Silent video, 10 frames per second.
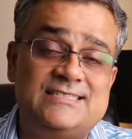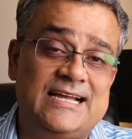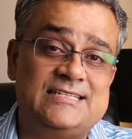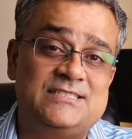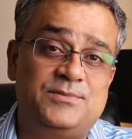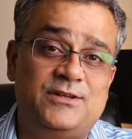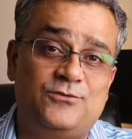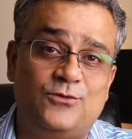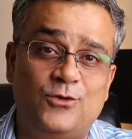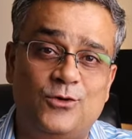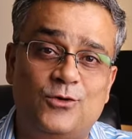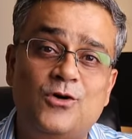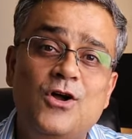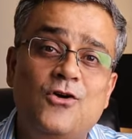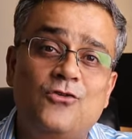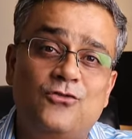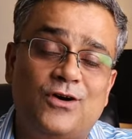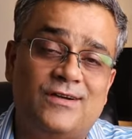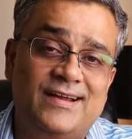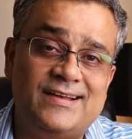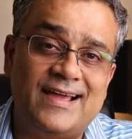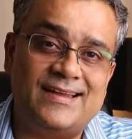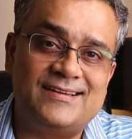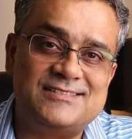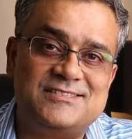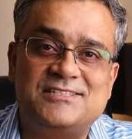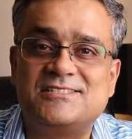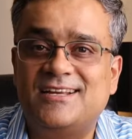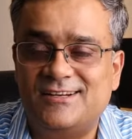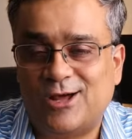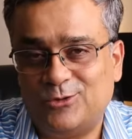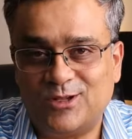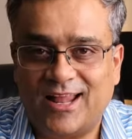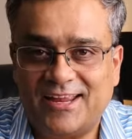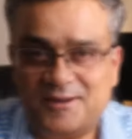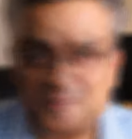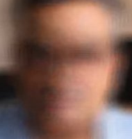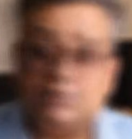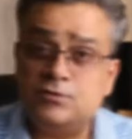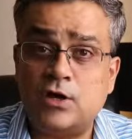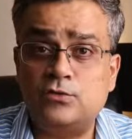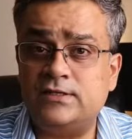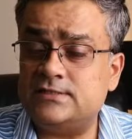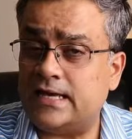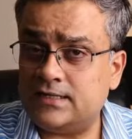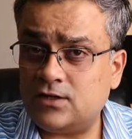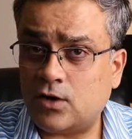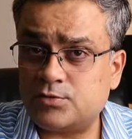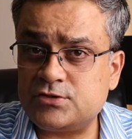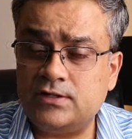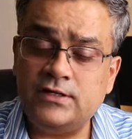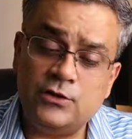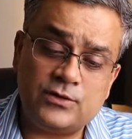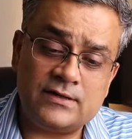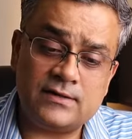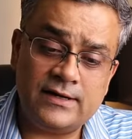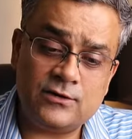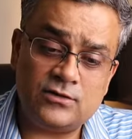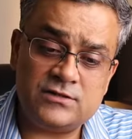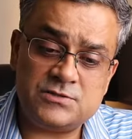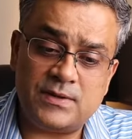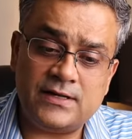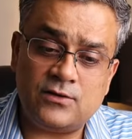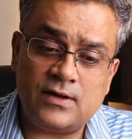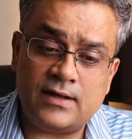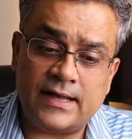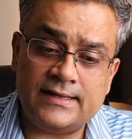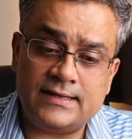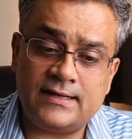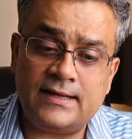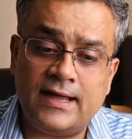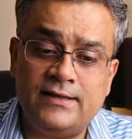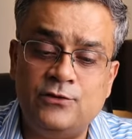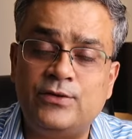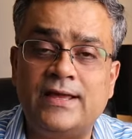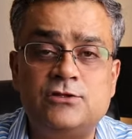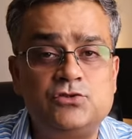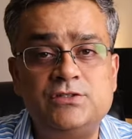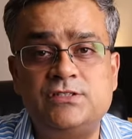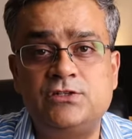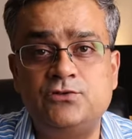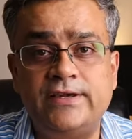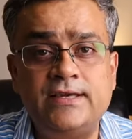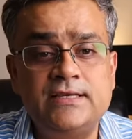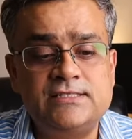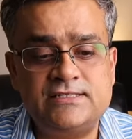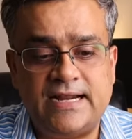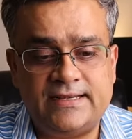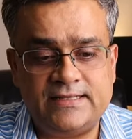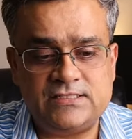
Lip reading: ChatGPT-4o for data analysis down the line. So now there is another option. You can click on this particular icon and you can switch it to a static